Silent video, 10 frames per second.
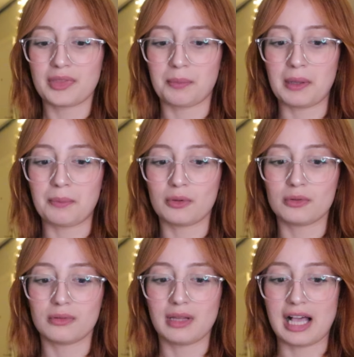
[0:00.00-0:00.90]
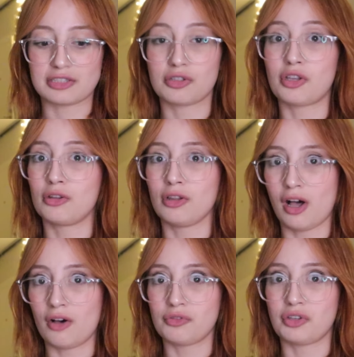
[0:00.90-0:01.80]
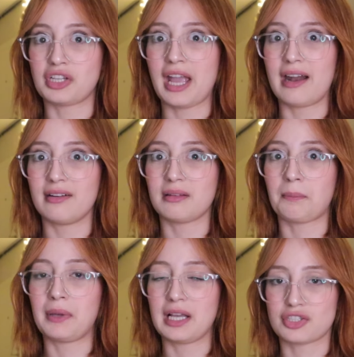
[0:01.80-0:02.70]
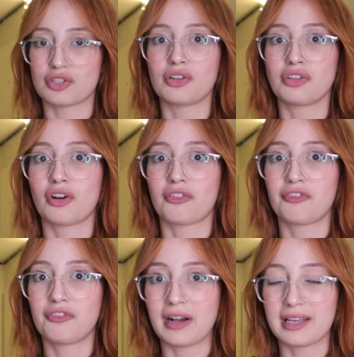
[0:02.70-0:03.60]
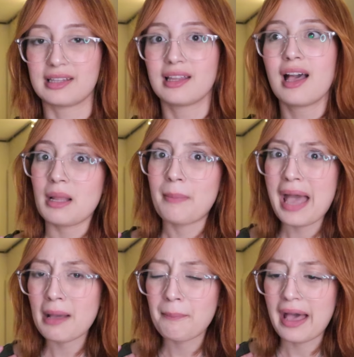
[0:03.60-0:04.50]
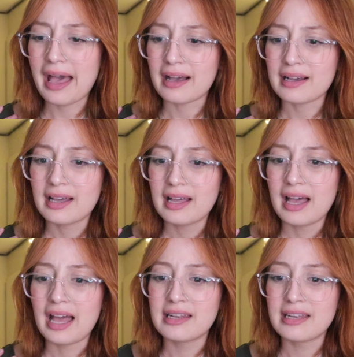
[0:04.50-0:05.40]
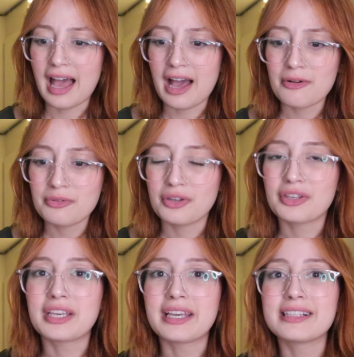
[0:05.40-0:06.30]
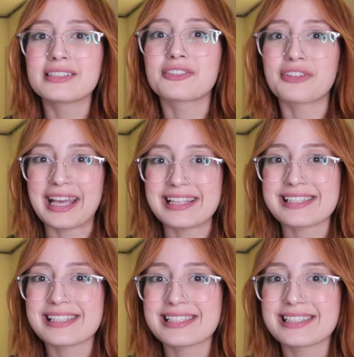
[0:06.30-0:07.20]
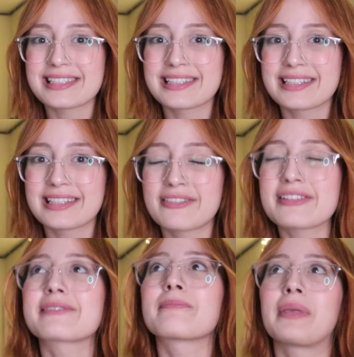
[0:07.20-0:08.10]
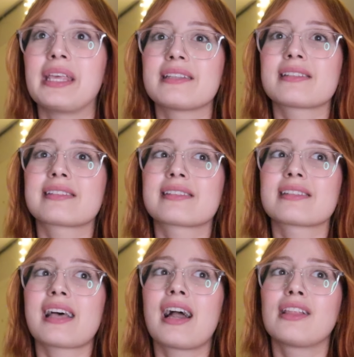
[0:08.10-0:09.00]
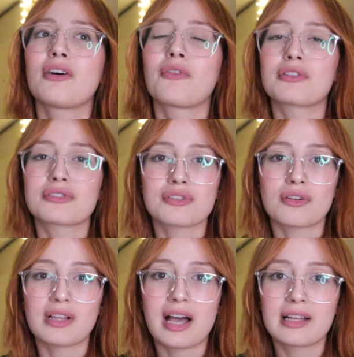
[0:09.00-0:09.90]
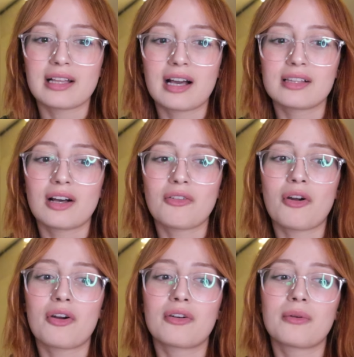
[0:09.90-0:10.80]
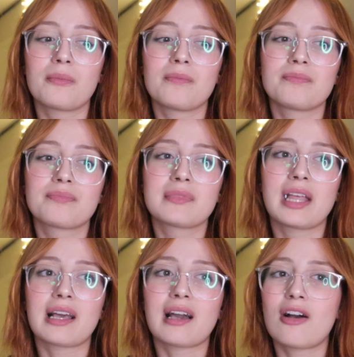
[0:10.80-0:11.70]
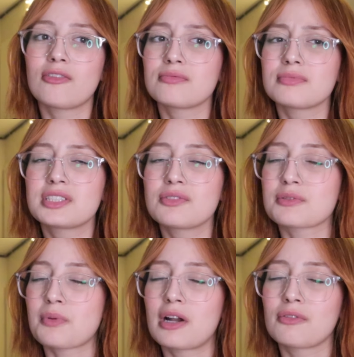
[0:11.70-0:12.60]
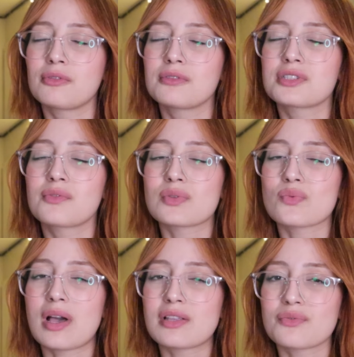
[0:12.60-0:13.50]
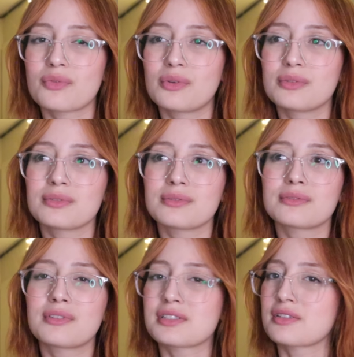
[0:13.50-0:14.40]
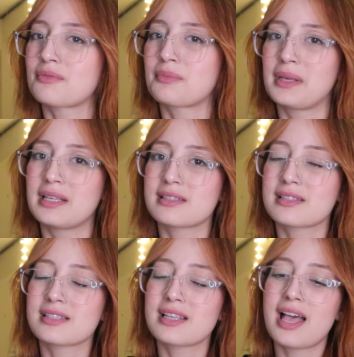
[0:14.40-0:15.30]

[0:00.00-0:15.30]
The people actually you love, you carry the picture on your fucking backpack, and now you kill Grace. Rest in peace. I love her storyline. I love her, like how she was powerful, she was wiseful. Rest in peace.